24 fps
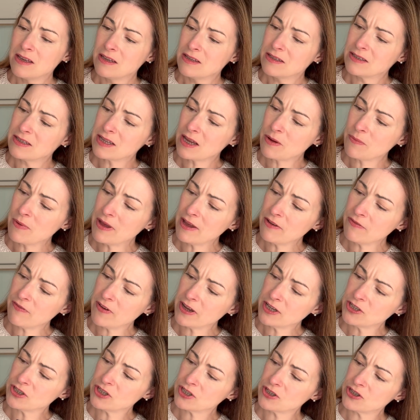So if I
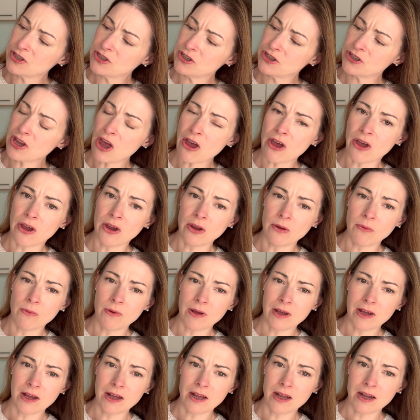just sew
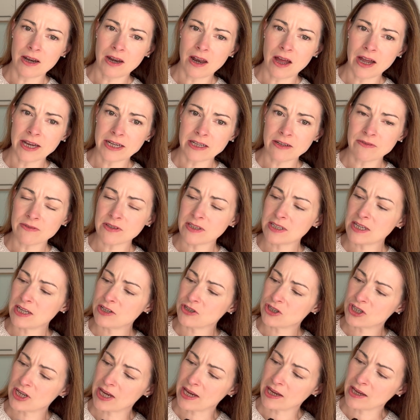a line of
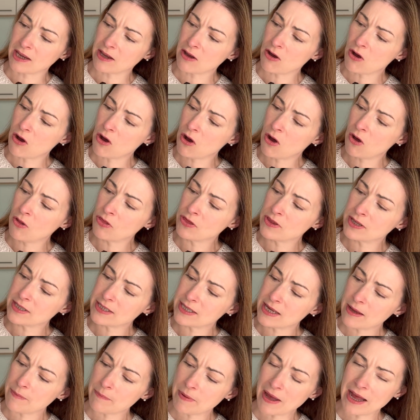stitching on the
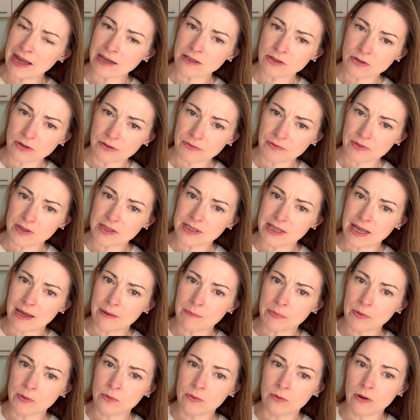zip and off the zip,
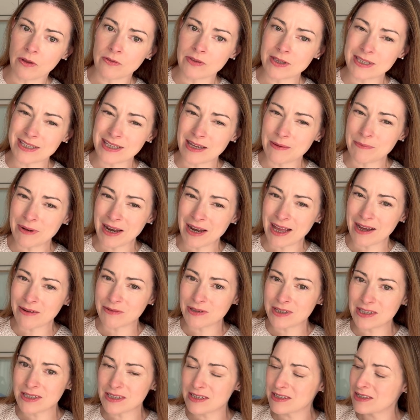all on the seam
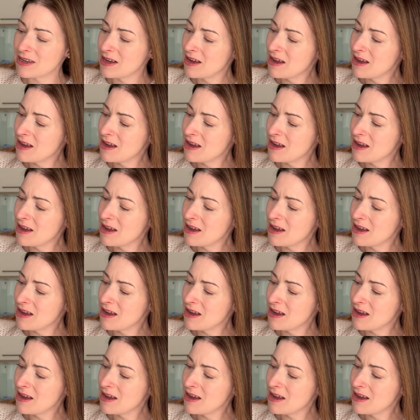allowance,